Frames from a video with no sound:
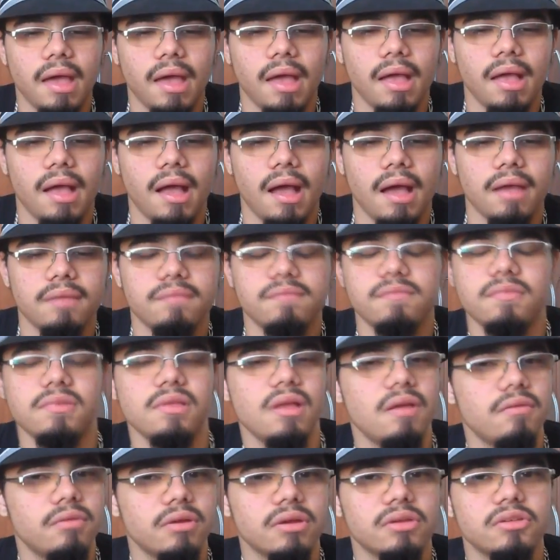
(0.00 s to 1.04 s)
that I've
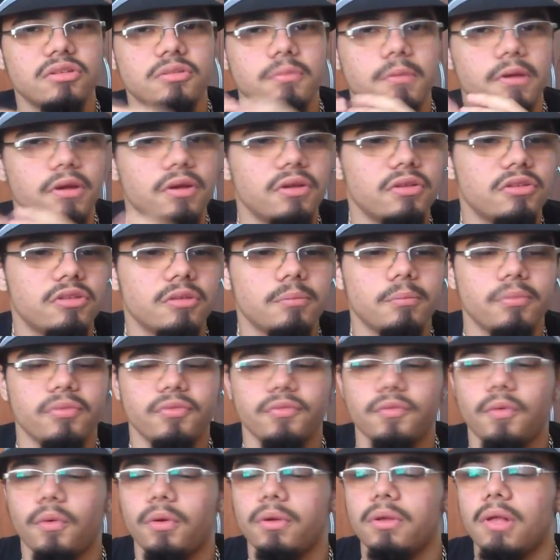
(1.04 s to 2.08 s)
never experienced
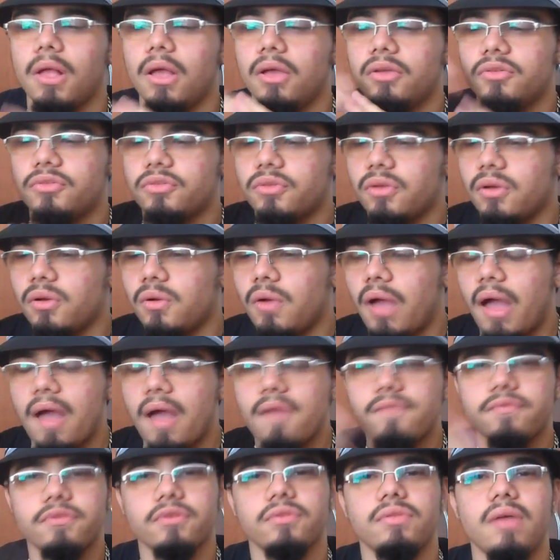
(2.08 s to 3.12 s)
before. So
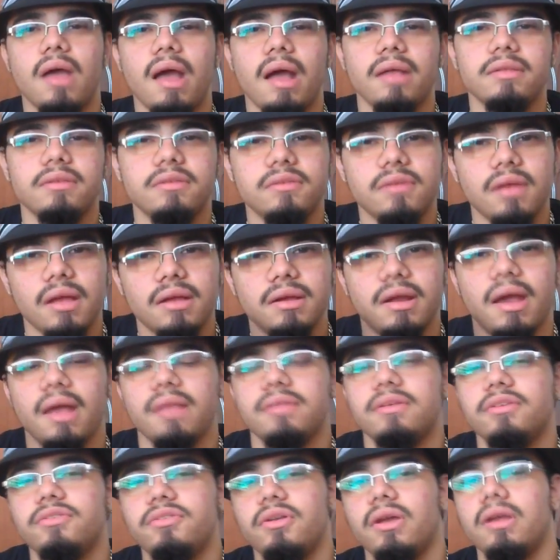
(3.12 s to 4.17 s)
after that, I decided I
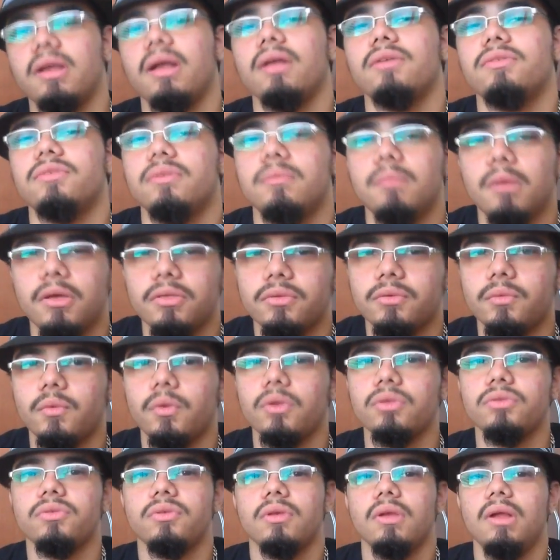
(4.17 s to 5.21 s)
had to check out some other
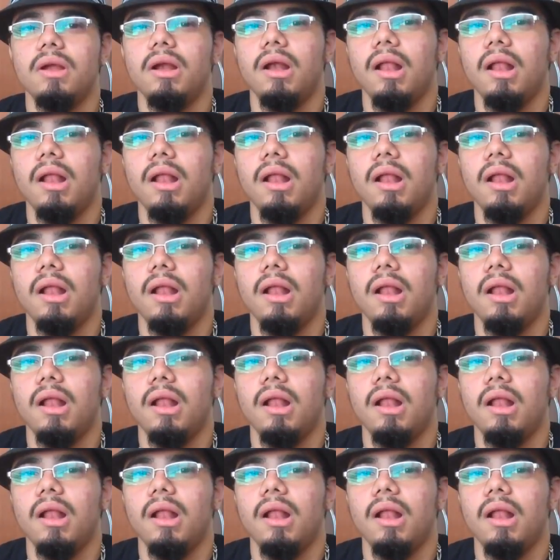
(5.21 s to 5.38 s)
ones.